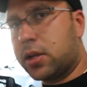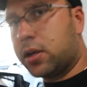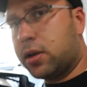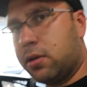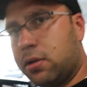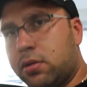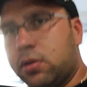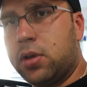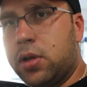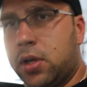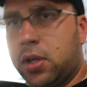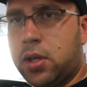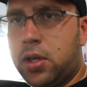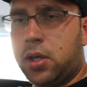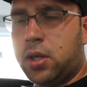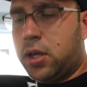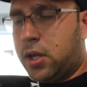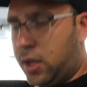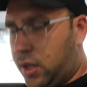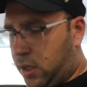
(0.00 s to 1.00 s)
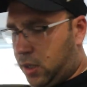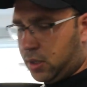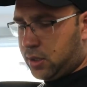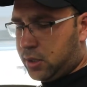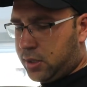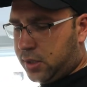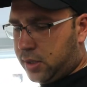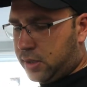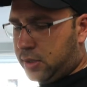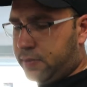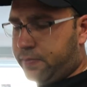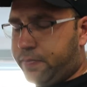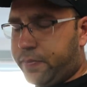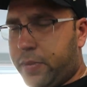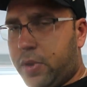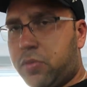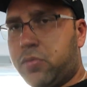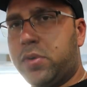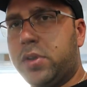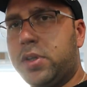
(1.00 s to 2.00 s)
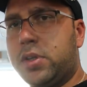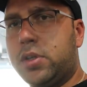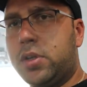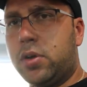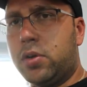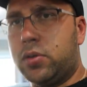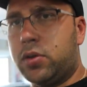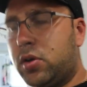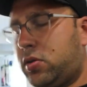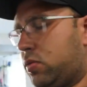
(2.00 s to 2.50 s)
ago. And I really don't